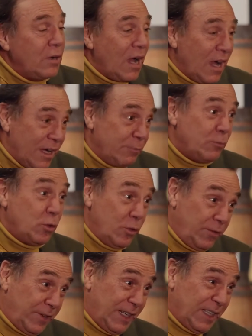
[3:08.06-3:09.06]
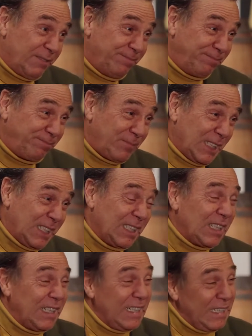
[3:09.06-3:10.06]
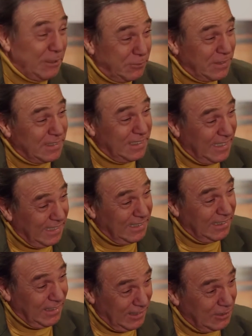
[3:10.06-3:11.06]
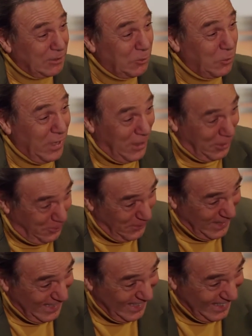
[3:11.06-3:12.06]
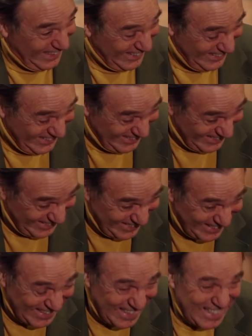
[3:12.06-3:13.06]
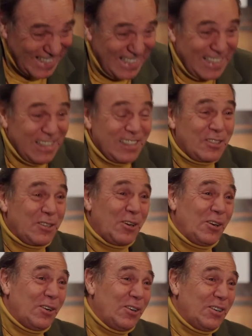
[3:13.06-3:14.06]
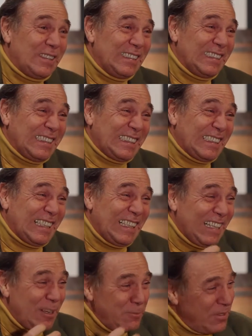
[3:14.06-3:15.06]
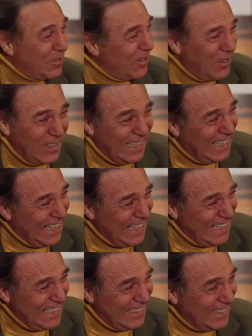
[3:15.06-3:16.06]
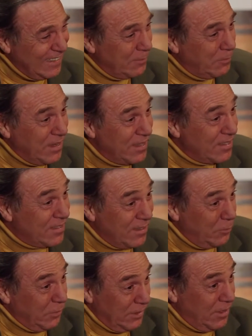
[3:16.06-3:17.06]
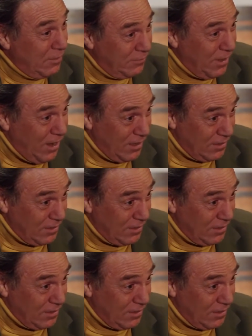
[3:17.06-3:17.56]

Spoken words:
"I'm moving and I have to take Gus with me." So, I'm sorry, guys. And by this time, we love Gus.